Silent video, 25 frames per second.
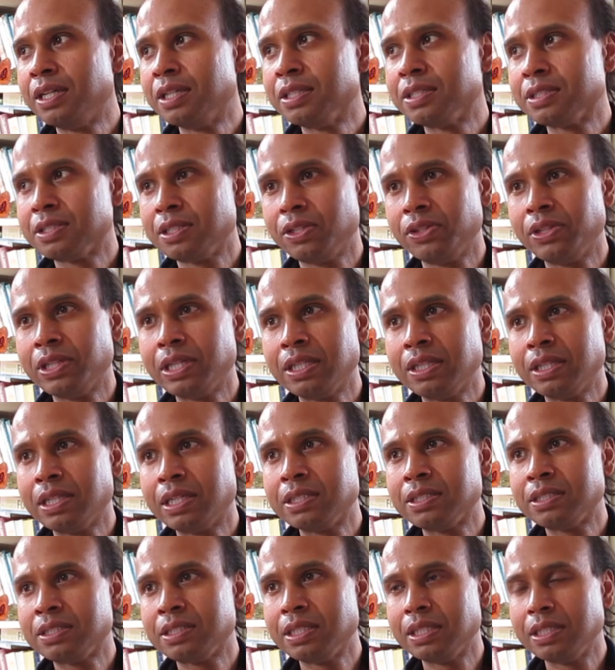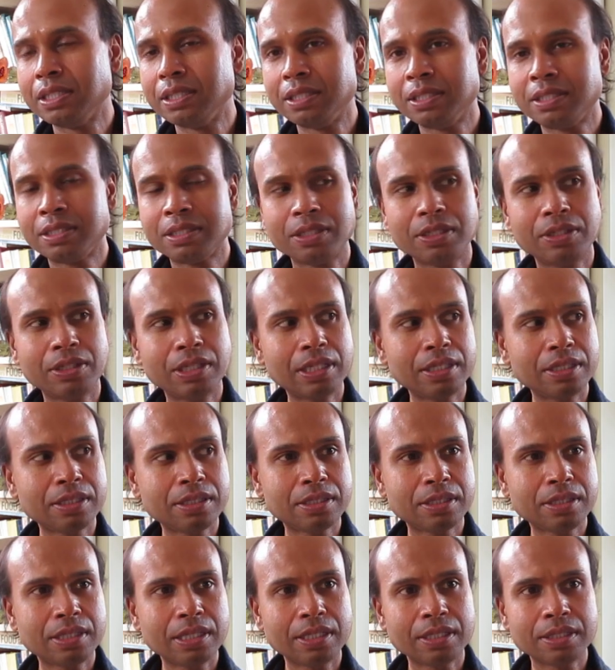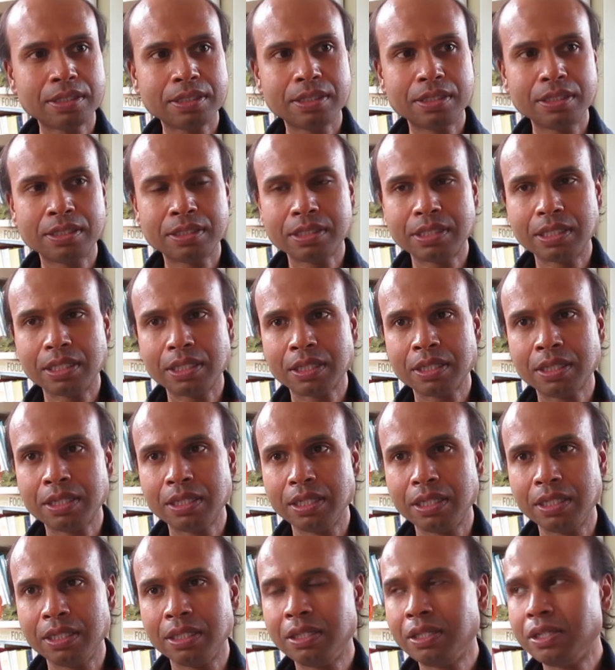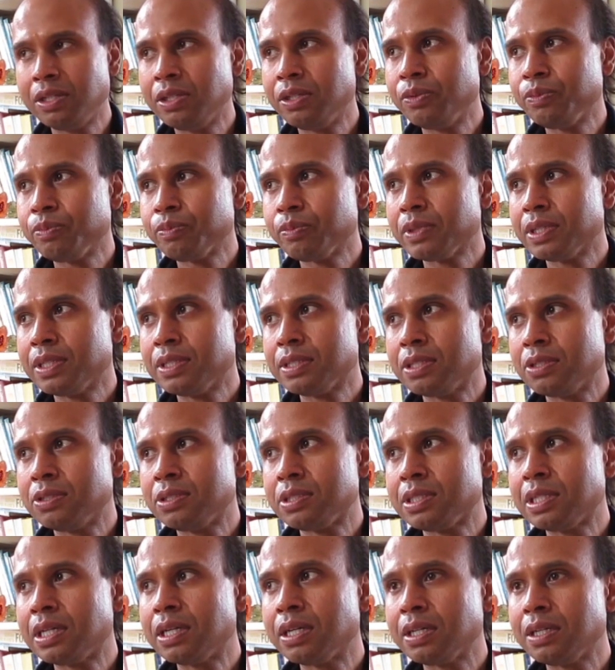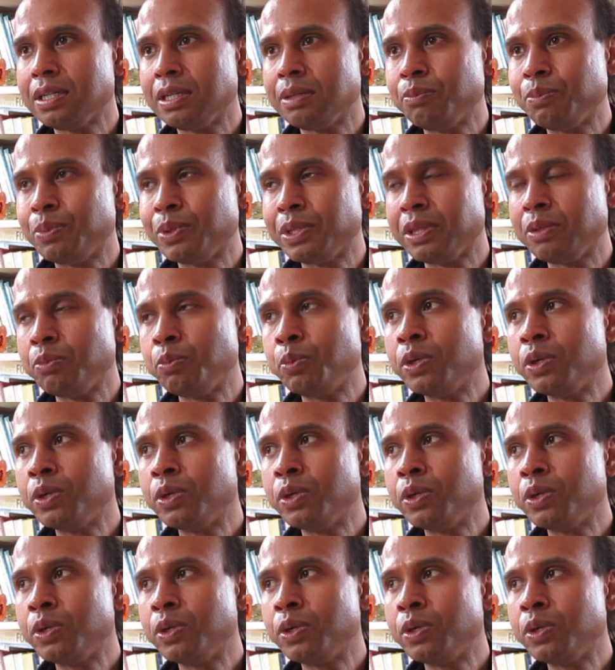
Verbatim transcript: So that, that's it. So that's that's the stuck thing. So stuck, but the